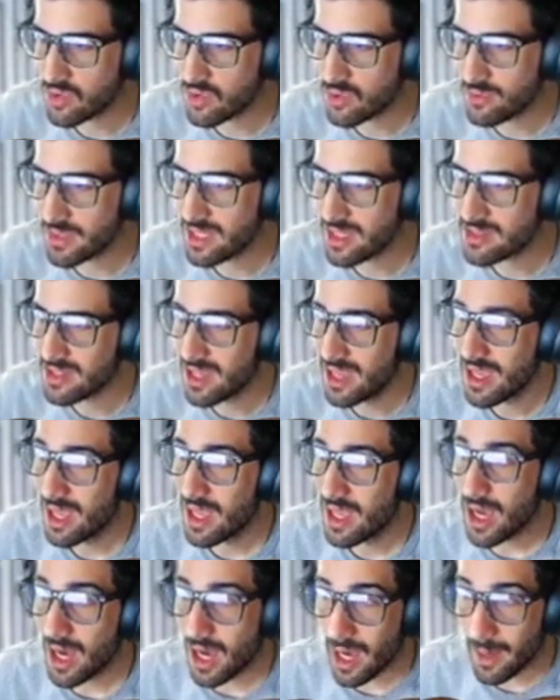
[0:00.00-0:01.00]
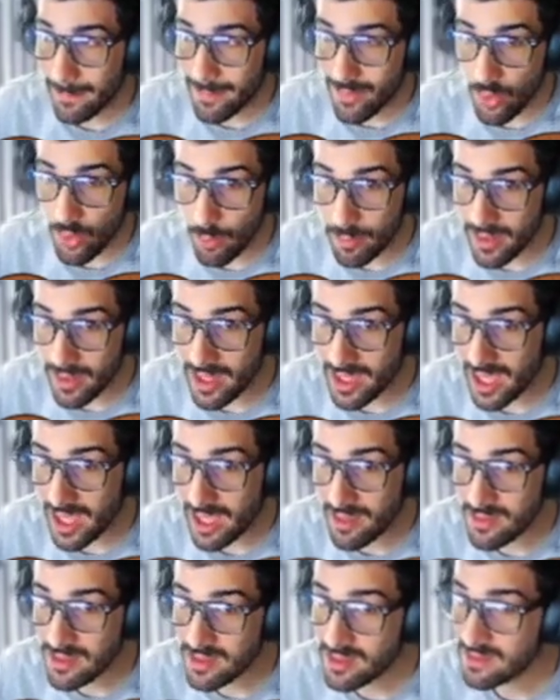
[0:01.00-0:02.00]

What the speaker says: minutes. Pro Play games.